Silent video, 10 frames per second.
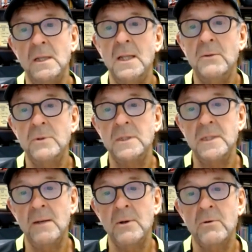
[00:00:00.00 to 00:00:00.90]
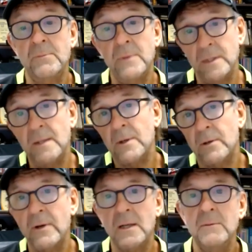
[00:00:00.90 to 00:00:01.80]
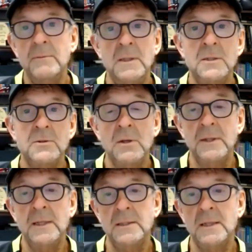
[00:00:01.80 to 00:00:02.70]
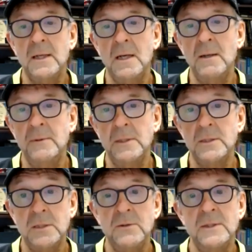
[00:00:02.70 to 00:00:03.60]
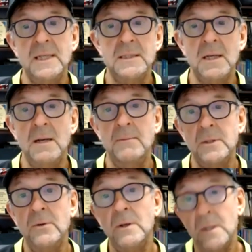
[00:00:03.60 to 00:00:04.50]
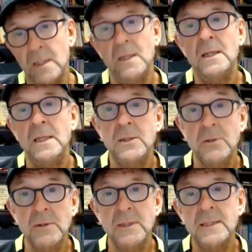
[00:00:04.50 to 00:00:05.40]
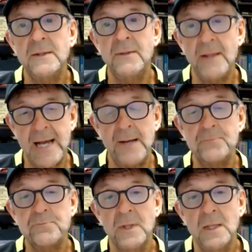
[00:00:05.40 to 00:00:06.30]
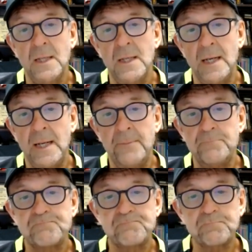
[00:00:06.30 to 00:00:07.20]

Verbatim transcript: he, he was a Democrat, but a Democrat can be strongly anti-communist too at that time. So he certainly did that. Um,